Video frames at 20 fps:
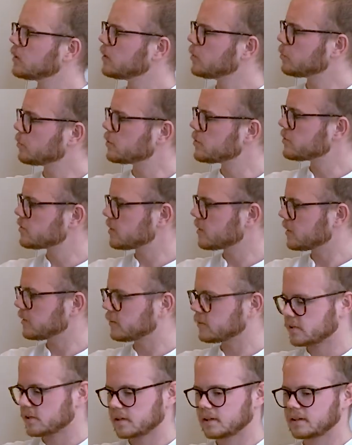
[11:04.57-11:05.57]
Would you say
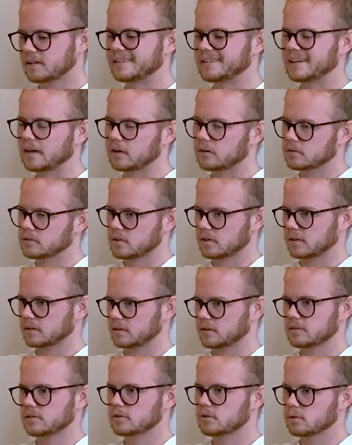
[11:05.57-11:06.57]
there's any
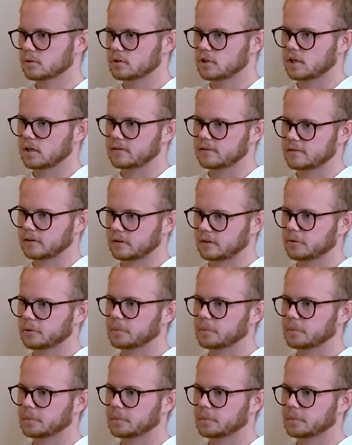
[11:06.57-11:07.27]
downsides to chasing your